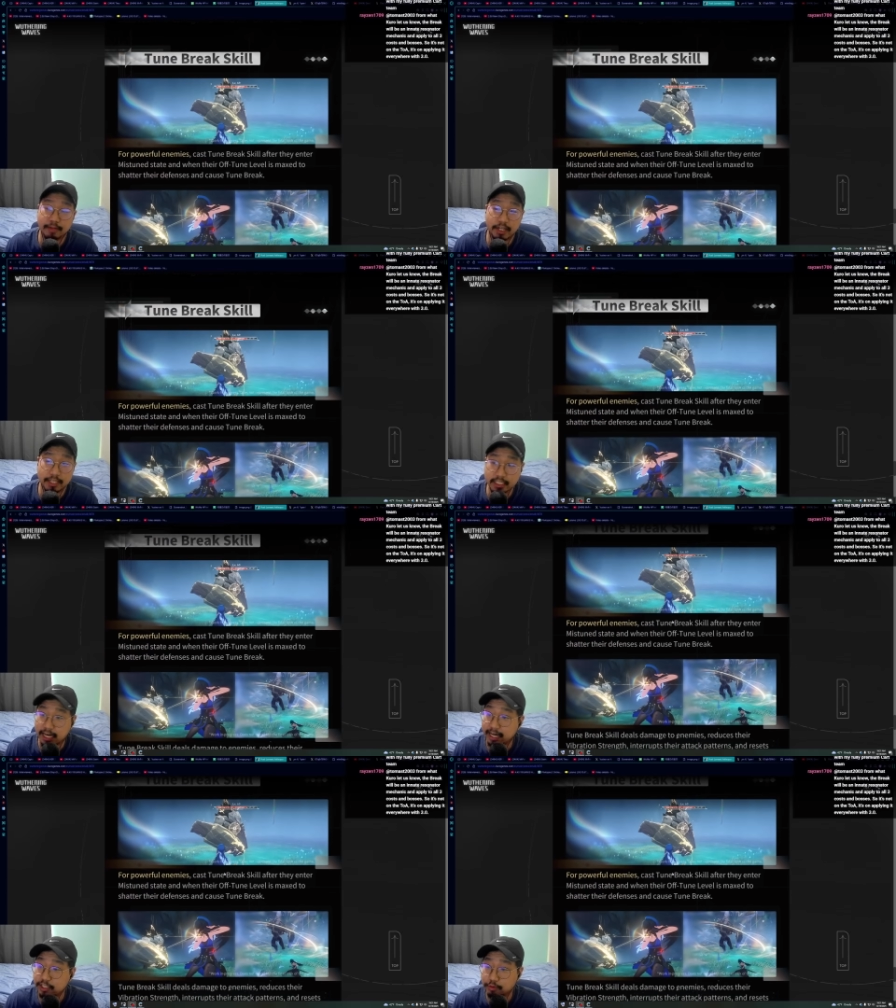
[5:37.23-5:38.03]
the
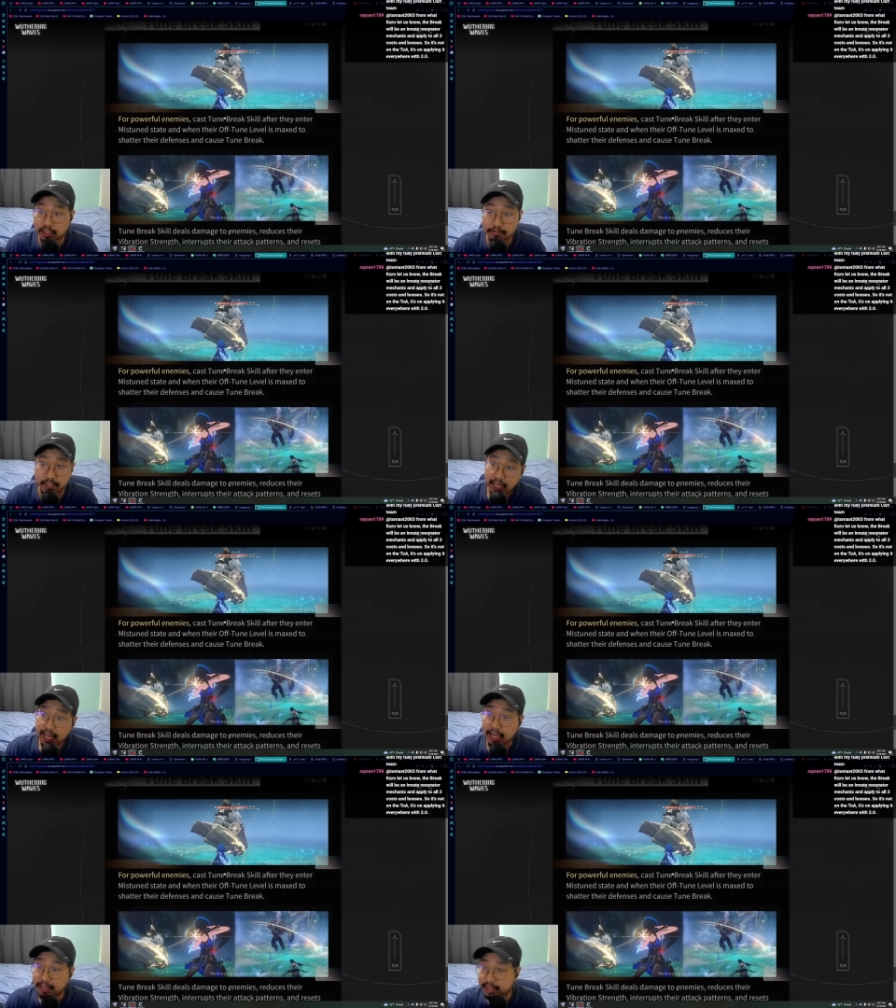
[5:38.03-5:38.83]
side, do all of that.
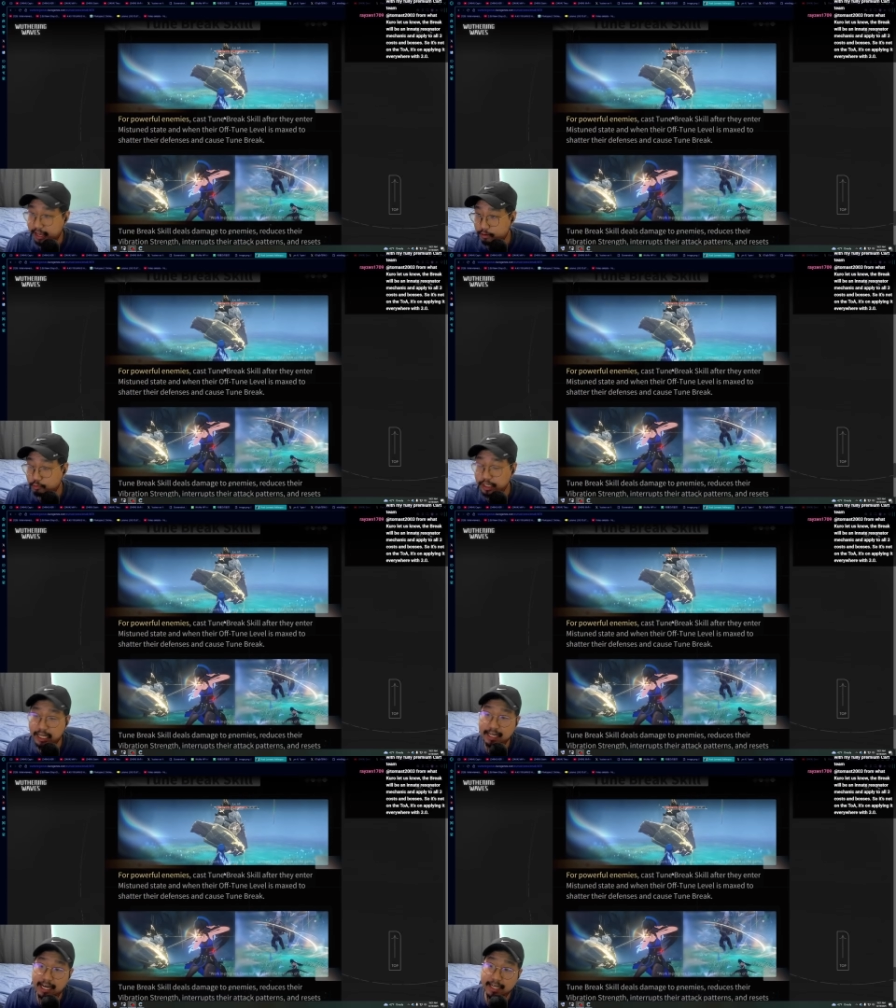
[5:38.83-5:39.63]
And then we
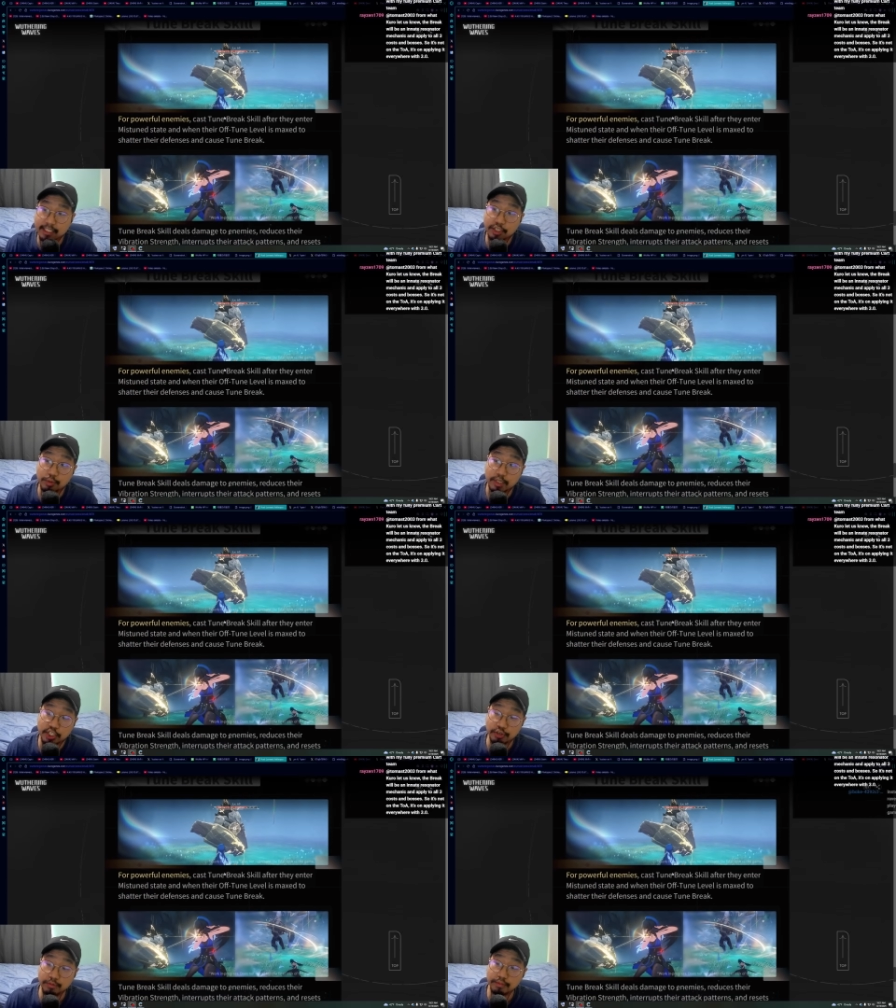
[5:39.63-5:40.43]
gain access to a
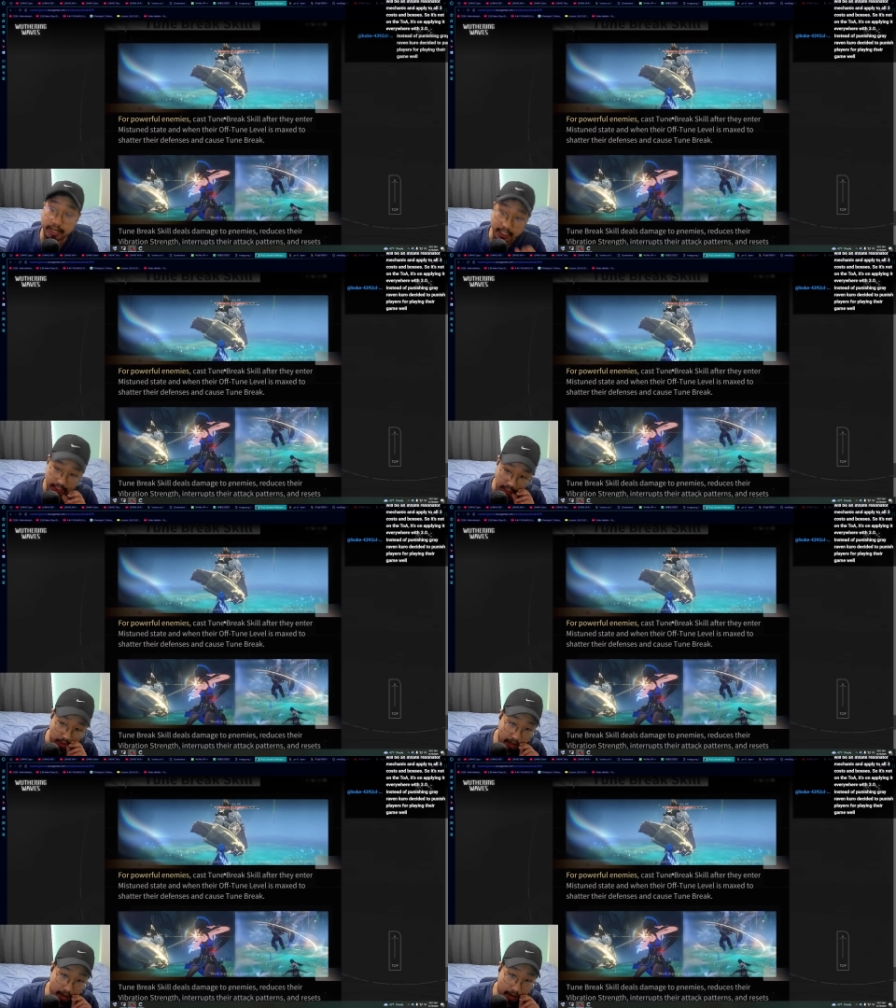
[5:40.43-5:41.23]
tune break
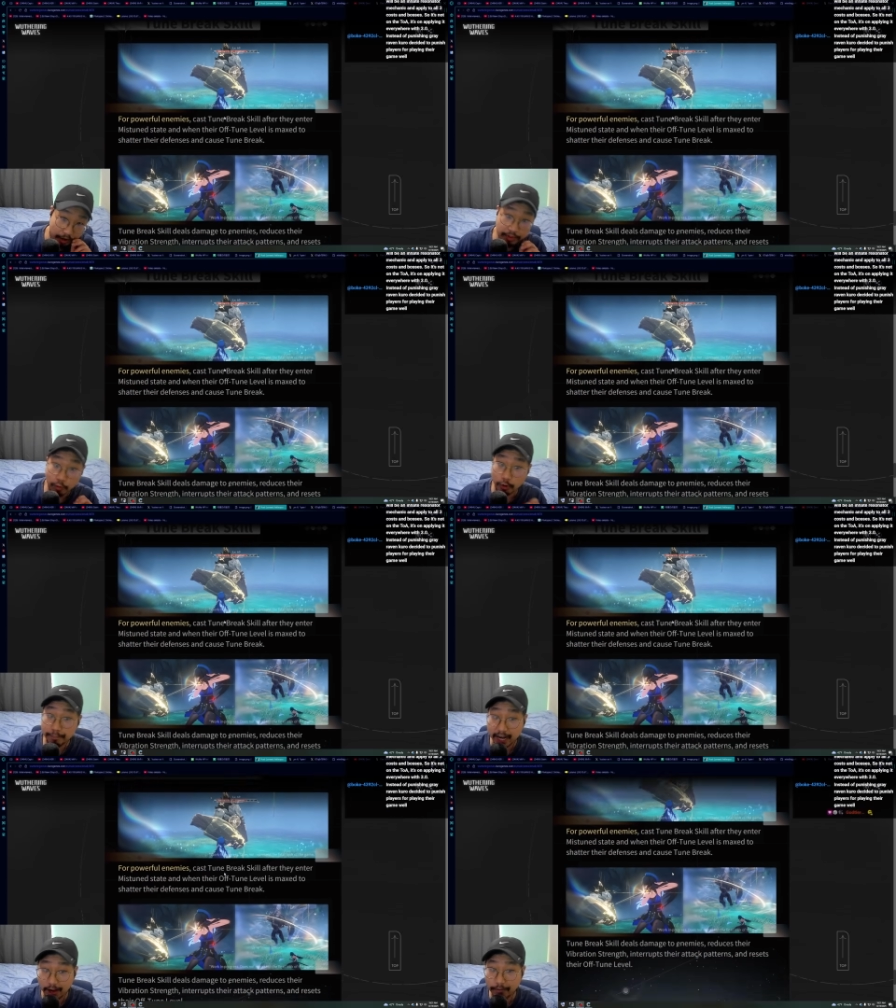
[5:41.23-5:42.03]
skill on the more
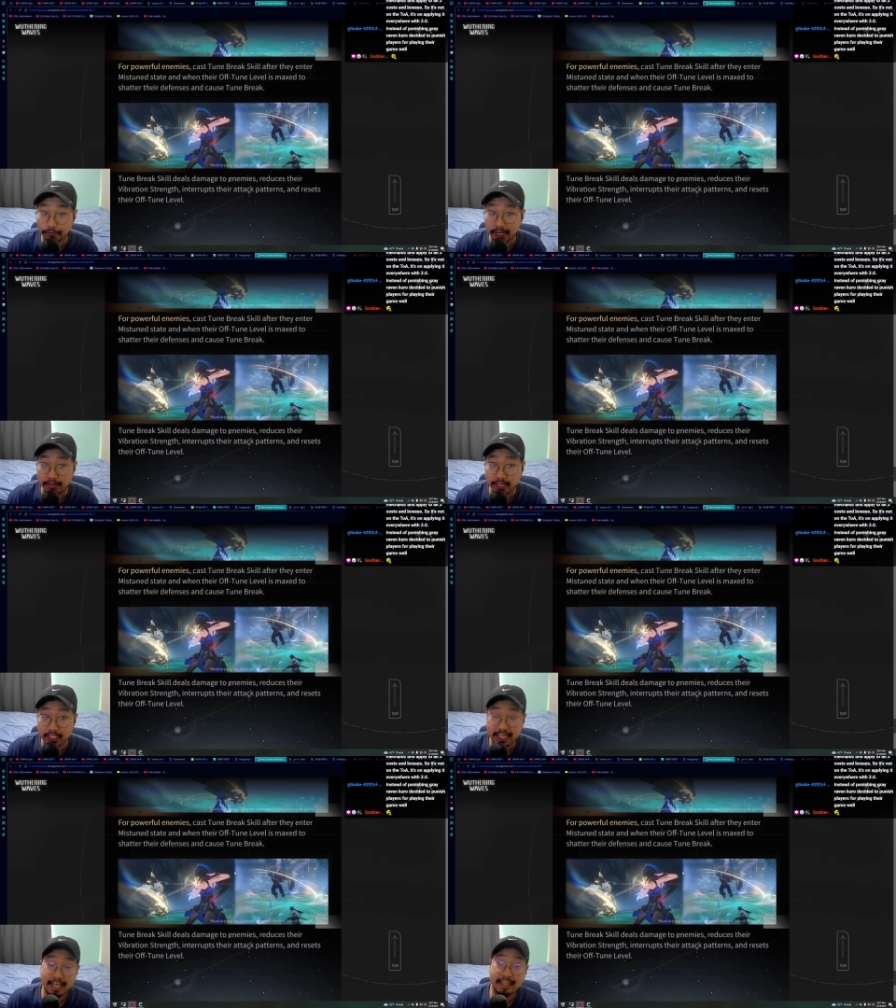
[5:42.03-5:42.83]
powerful
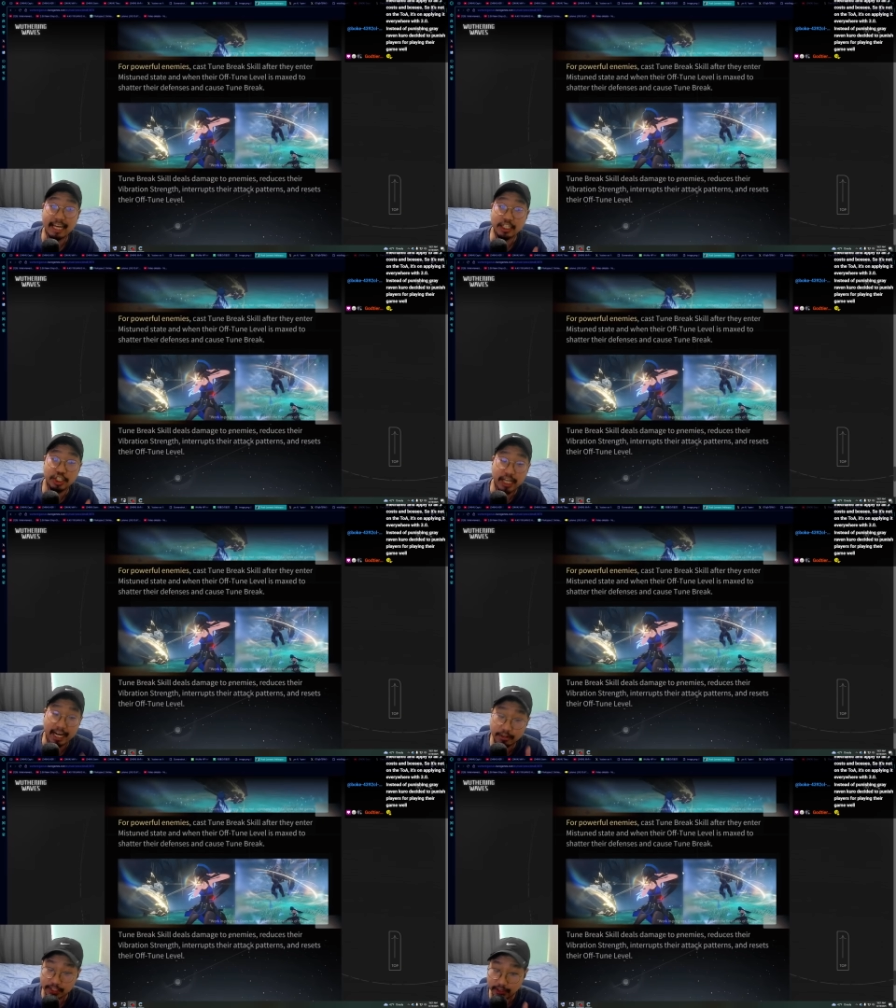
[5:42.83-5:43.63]
enemies that
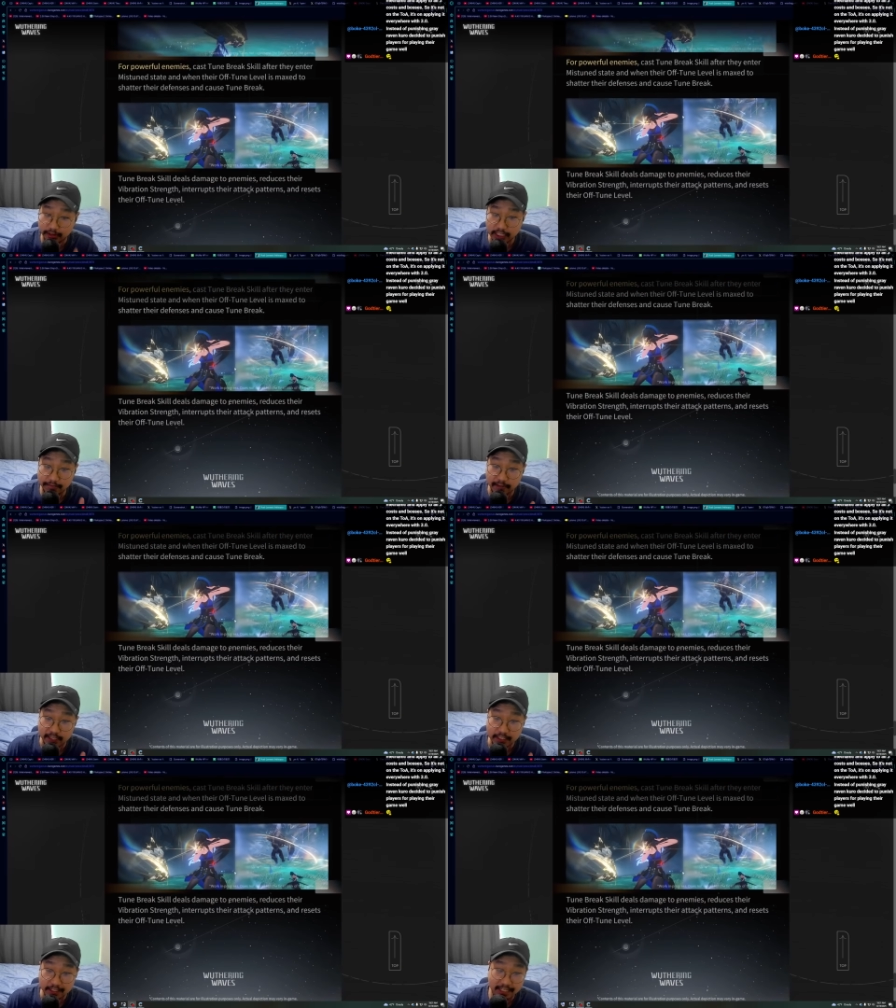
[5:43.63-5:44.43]
shatters their
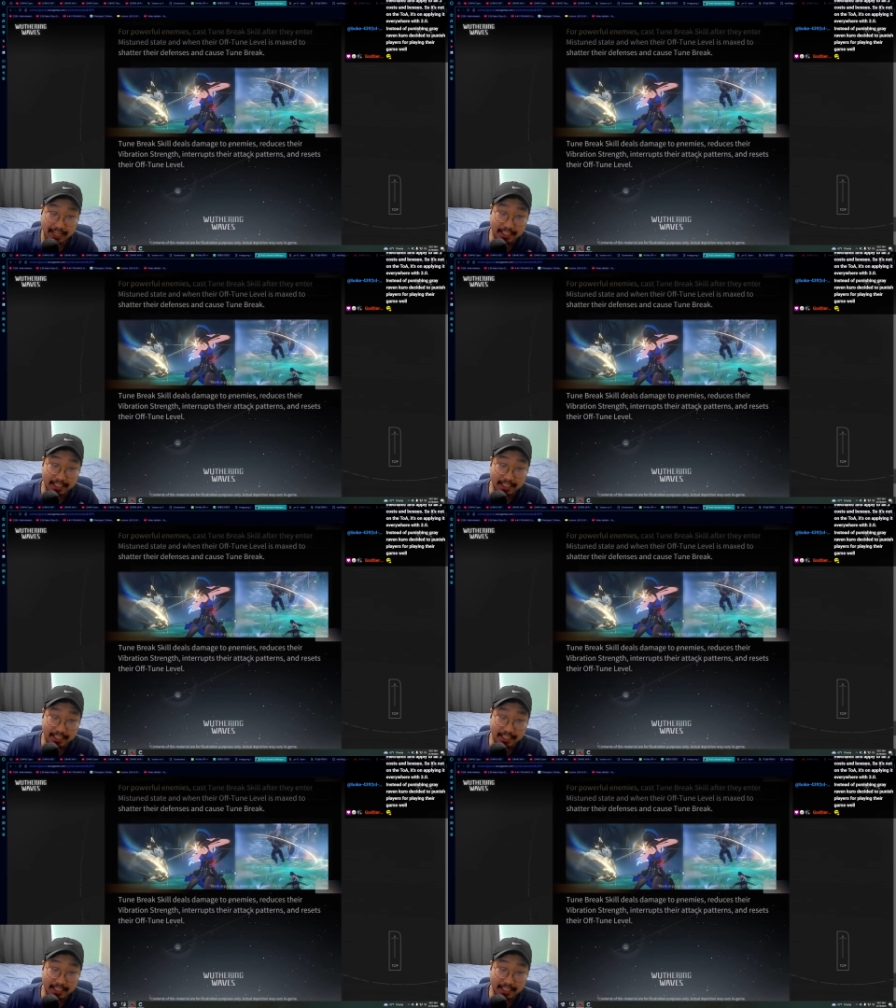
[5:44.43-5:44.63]
defenses,